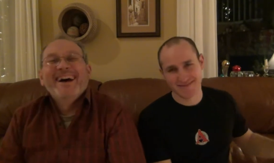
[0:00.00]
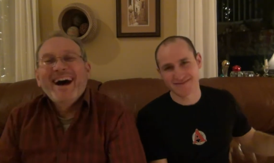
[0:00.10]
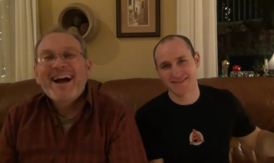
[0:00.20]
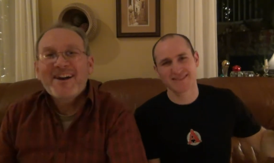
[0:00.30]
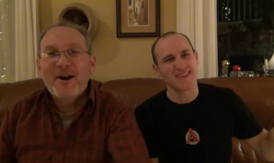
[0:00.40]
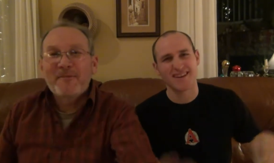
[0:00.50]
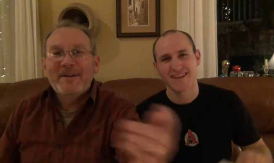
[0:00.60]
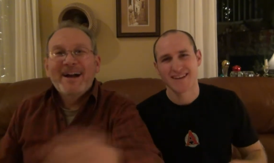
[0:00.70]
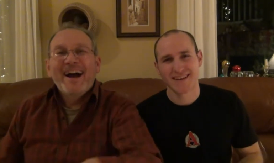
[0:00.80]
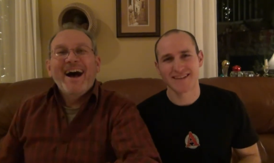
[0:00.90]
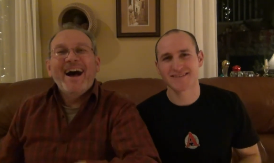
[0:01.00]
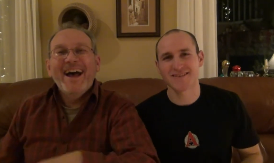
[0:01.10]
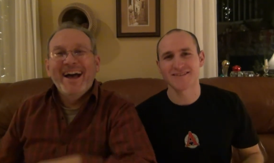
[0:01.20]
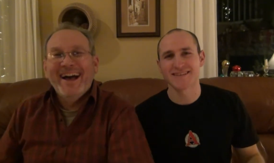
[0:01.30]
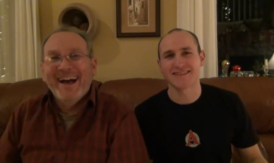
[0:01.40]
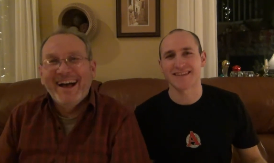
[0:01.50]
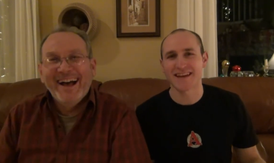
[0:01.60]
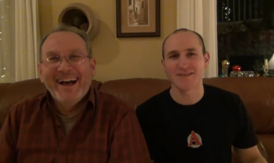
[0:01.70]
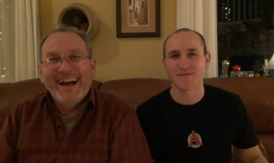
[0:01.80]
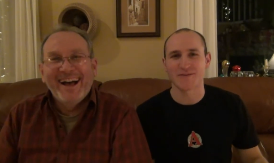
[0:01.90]
Speaker 1: I hope it's only
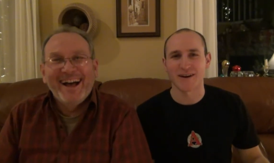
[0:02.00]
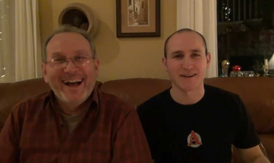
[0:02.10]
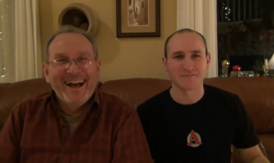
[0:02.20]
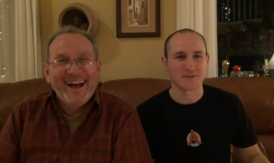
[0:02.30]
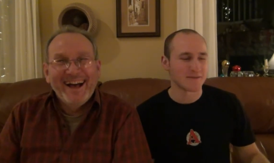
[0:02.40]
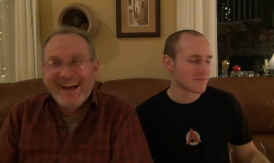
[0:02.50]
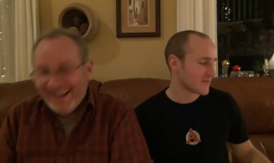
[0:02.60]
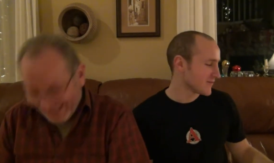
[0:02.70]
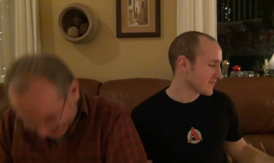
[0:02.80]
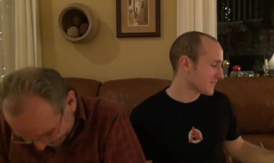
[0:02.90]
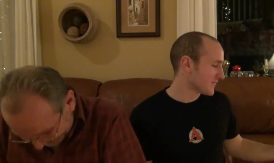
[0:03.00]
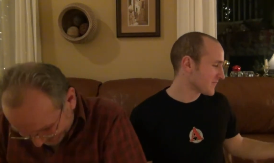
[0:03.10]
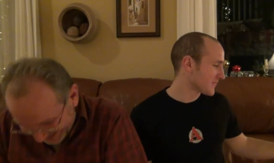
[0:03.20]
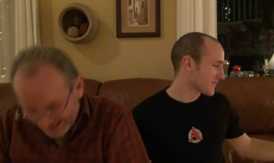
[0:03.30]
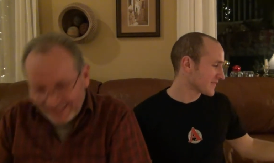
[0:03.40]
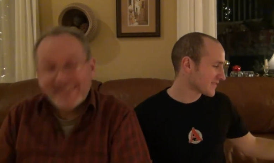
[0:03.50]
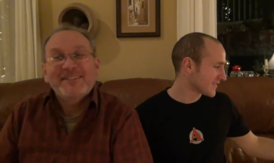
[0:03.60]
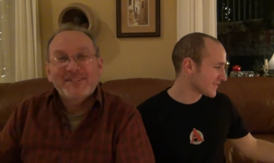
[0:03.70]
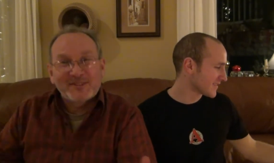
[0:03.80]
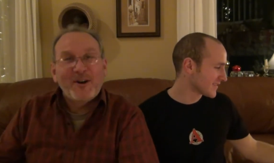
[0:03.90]
ten font, people.
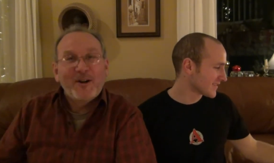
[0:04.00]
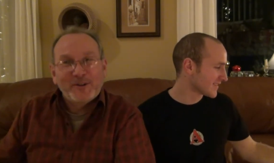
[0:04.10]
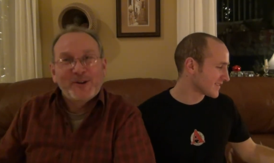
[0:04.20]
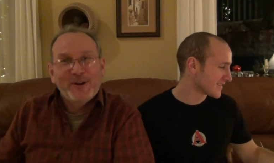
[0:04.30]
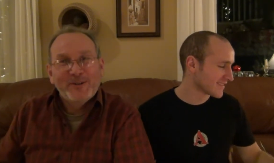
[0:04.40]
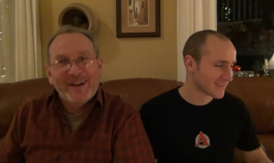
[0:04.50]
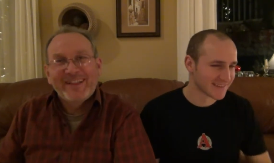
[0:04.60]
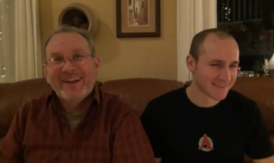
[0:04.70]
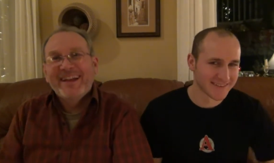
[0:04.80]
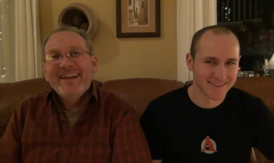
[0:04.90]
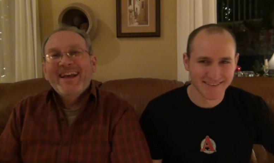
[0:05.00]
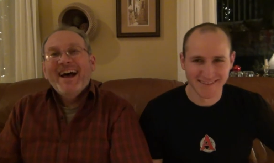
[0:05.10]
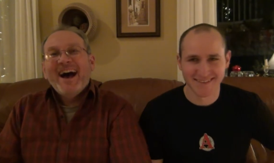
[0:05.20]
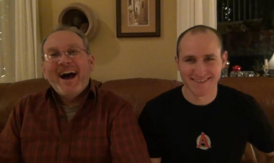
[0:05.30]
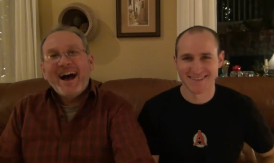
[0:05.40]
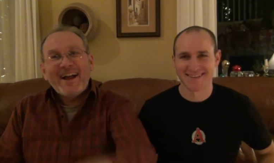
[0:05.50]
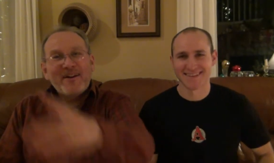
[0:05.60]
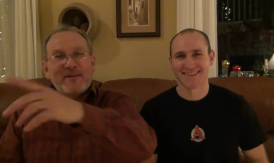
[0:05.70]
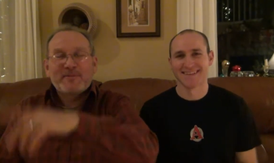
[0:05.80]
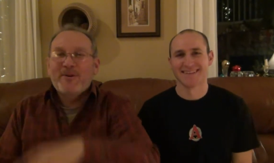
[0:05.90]
This is all true. I
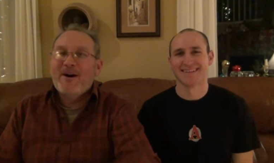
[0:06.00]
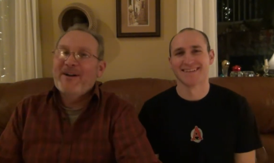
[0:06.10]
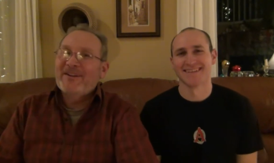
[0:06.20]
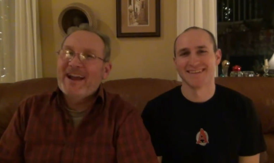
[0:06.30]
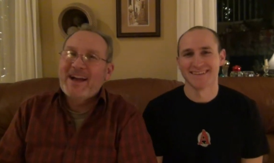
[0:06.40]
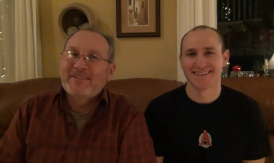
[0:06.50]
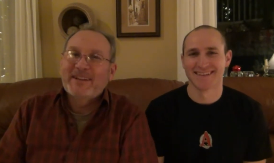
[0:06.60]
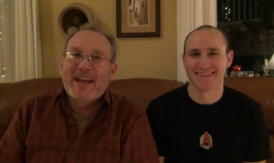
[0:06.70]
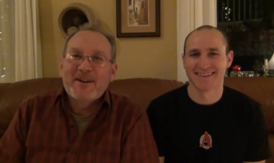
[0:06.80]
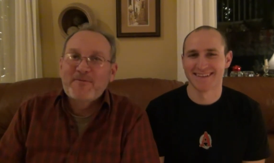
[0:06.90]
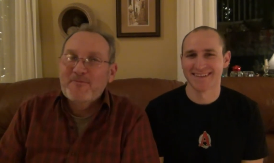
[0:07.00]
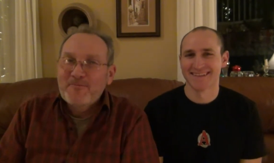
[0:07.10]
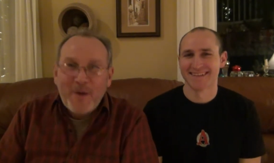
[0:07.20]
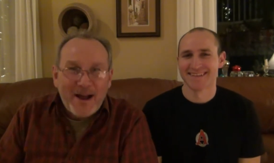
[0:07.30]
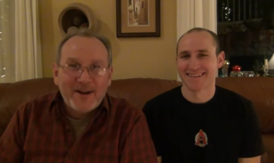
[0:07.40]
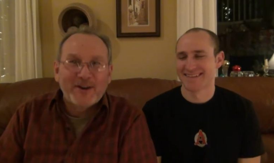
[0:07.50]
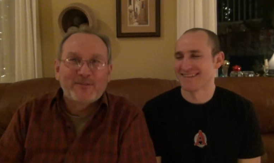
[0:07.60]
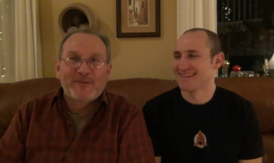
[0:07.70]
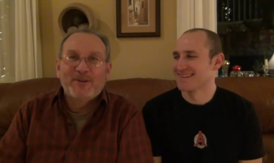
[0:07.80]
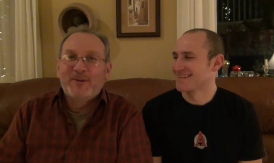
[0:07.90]
hope you all are having a
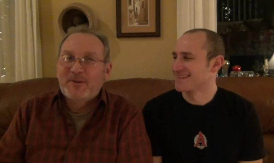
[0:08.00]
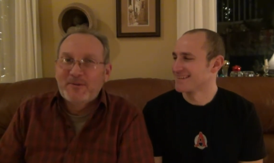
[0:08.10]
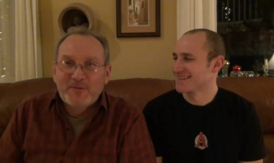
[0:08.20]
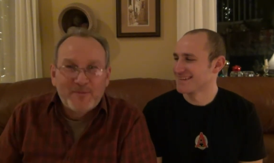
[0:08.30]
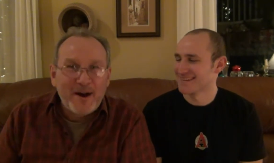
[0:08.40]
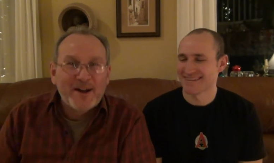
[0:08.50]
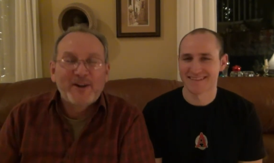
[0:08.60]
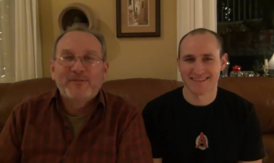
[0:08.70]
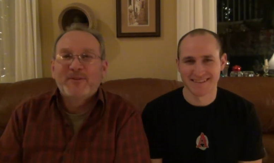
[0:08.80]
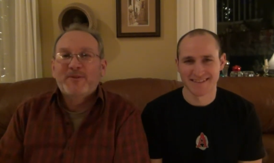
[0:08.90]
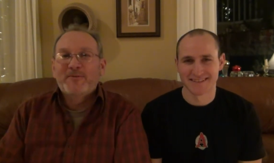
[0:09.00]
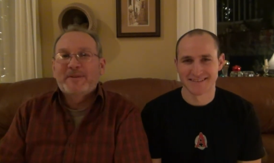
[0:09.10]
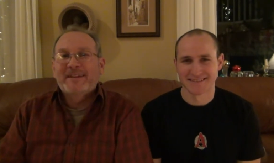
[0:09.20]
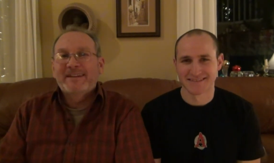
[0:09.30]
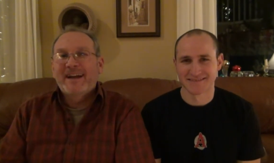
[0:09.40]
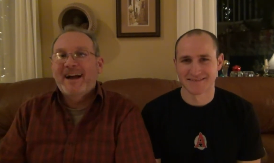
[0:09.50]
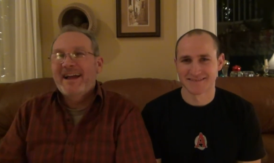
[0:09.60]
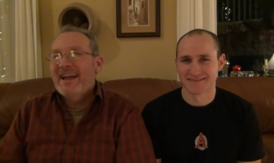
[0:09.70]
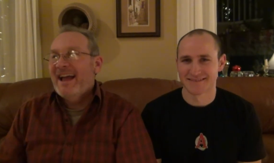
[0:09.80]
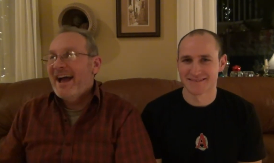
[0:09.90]
wonderful, wonderful week.
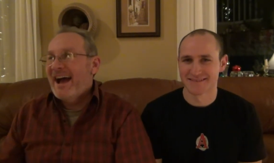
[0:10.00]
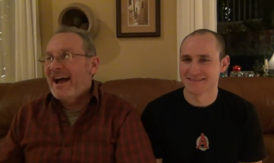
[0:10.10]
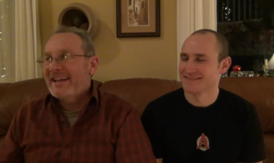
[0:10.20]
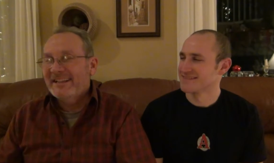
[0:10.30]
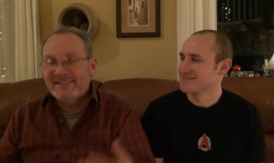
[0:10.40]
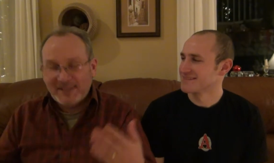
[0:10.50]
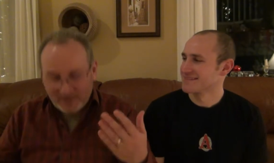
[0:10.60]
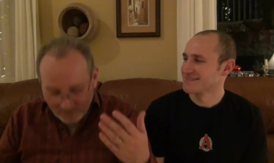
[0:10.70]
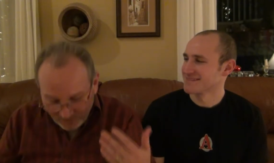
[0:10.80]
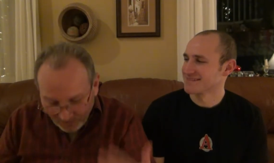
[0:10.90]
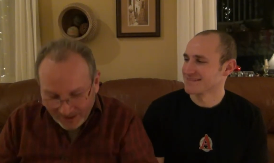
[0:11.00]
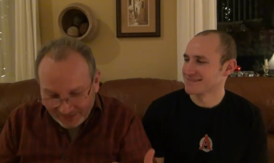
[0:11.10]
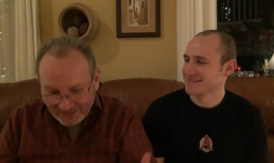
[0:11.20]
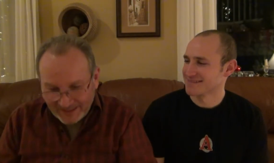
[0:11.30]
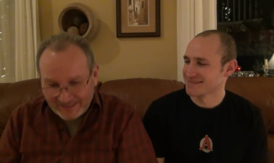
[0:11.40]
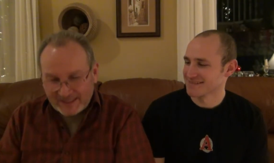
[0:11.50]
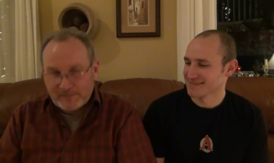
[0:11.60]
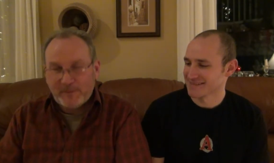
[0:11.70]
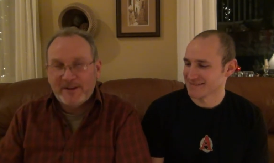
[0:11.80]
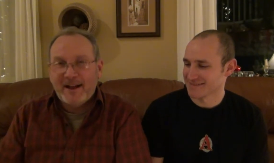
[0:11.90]
I, I can say one thing that's
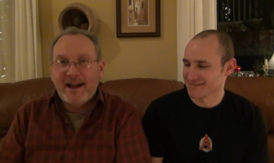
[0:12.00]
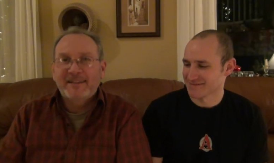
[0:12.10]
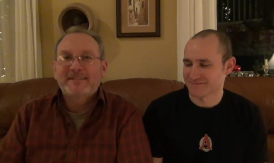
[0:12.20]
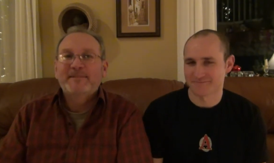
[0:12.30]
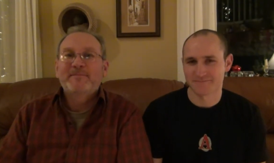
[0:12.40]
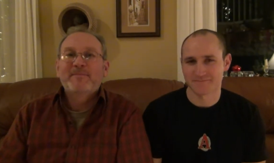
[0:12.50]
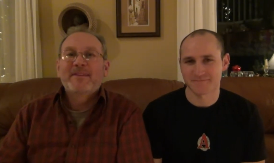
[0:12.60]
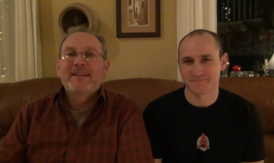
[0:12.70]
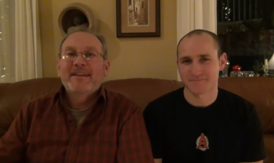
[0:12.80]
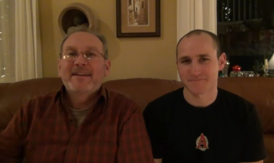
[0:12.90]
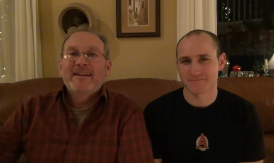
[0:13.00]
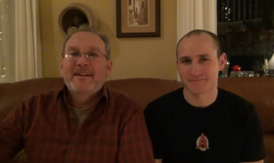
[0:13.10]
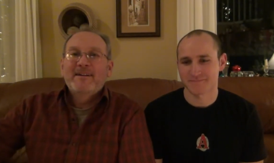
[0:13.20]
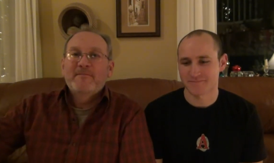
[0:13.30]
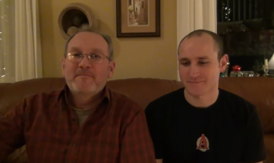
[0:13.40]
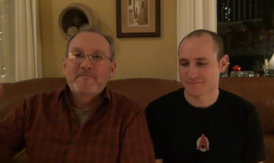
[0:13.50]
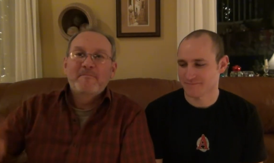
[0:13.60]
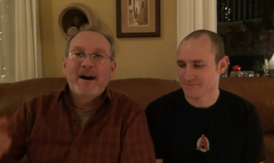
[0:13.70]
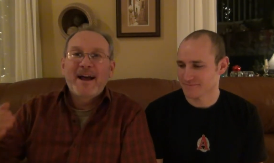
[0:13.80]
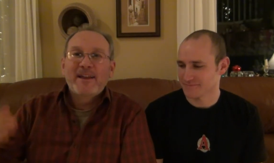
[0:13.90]
pretty awesome.
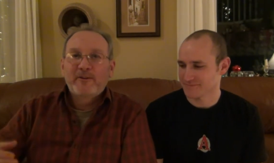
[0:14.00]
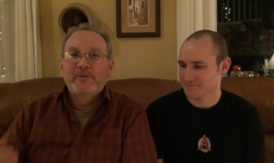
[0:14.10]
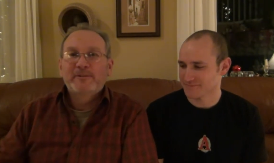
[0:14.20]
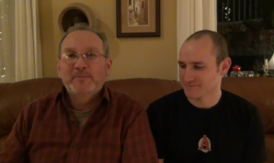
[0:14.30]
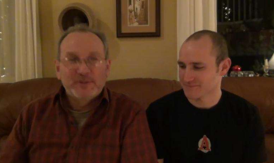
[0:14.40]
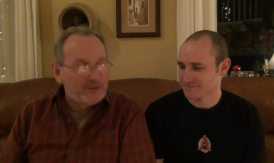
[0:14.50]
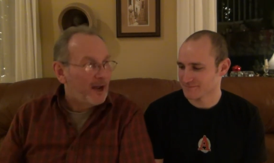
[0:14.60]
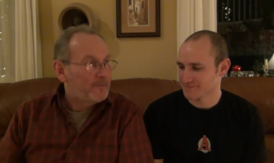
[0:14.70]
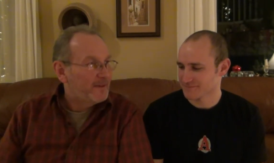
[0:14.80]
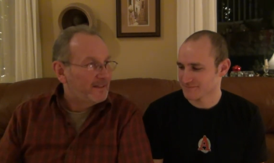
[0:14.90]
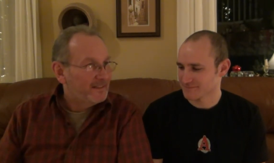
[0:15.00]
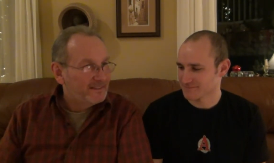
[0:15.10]
My Christmas shopping is